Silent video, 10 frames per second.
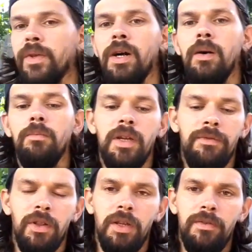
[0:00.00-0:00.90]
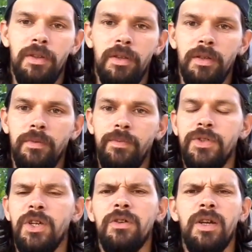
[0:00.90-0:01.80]
If you live in the
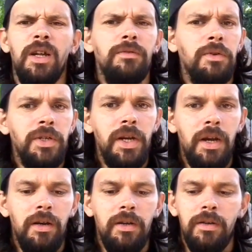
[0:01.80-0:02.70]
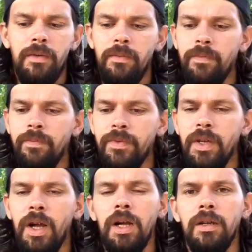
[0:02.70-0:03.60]
Southern California area,
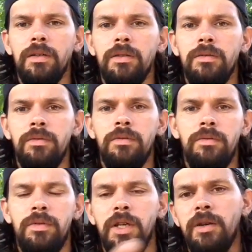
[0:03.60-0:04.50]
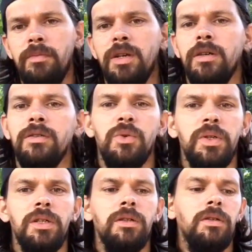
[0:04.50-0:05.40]
DM me on
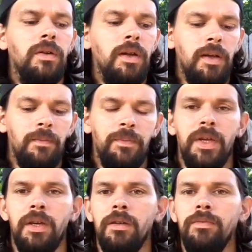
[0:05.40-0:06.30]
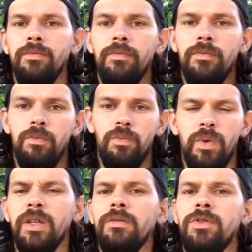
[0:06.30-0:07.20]
Twitter and
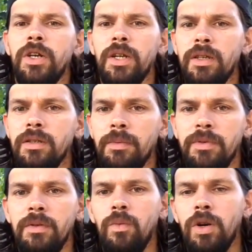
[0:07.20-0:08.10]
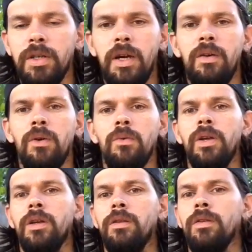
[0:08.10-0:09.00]
we can try to get something worked out where
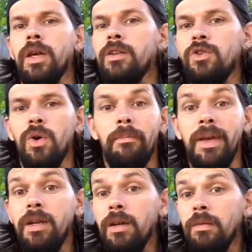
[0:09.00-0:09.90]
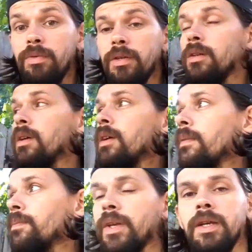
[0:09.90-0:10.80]
we can like do a meetup
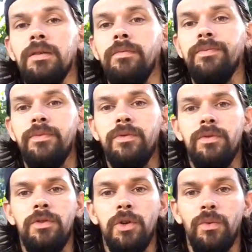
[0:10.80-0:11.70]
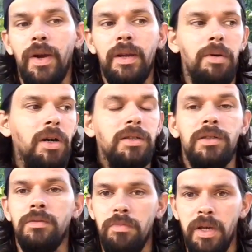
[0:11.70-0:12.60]
and do a raid
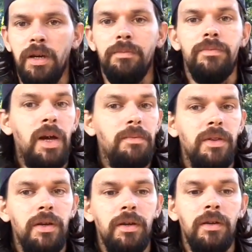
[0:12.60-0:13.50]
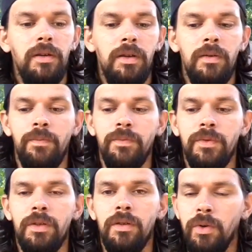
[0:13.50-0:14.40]
boss meetup type of thing and
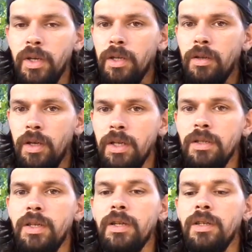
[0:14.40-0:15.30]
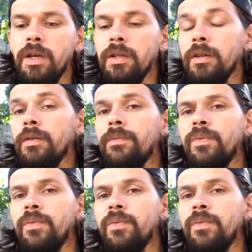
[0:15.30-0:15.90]
go get an Entei together.